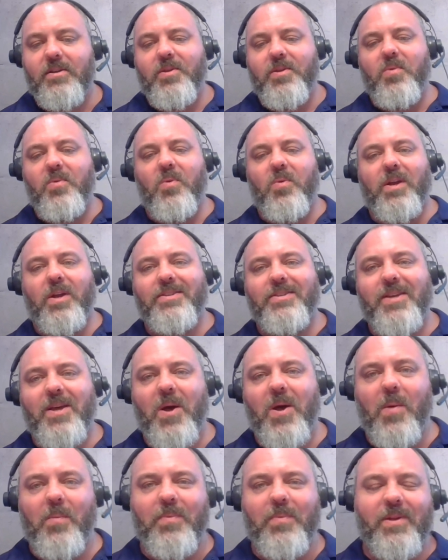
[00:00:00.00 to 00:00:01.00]
you wanted to
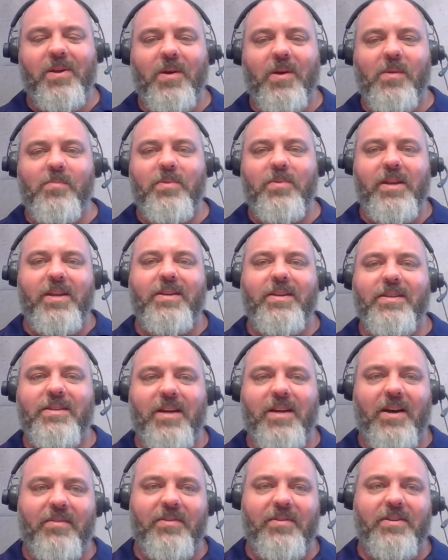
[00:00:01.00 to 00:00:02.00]
help the company because
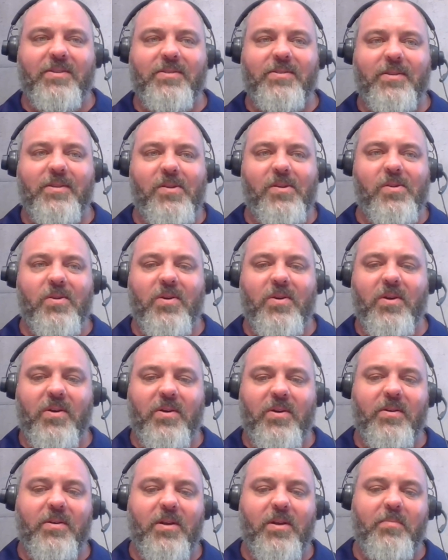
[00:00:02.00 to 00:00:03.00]
obviously
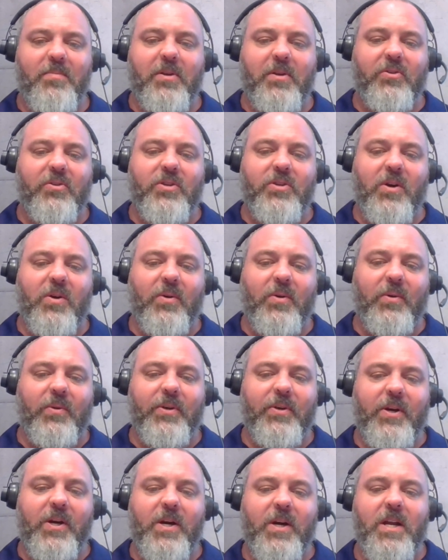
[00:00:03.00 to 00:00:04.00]
you're a big
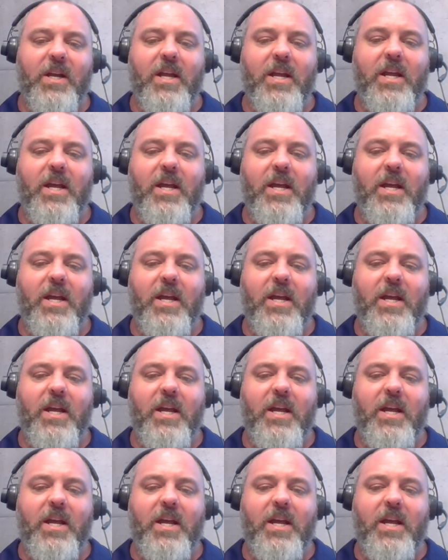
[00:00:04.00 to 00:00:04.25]
shareholder,